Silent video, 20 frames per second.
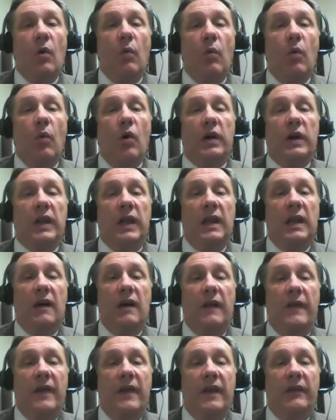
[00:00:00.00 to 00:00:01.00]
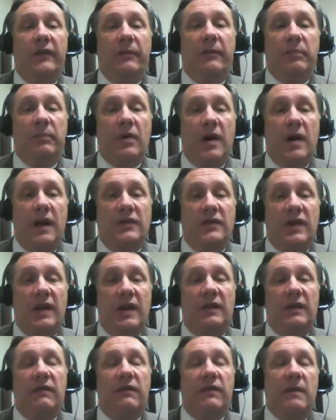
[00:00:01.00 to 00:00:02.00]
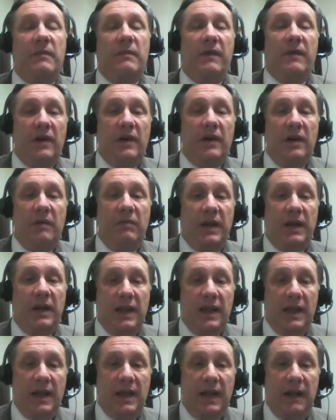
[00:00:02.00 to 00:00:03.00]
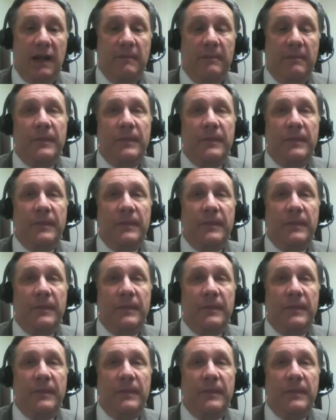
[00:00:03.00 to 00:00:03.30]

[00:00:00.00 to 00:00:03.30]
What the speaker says: working on this project from the very beginning.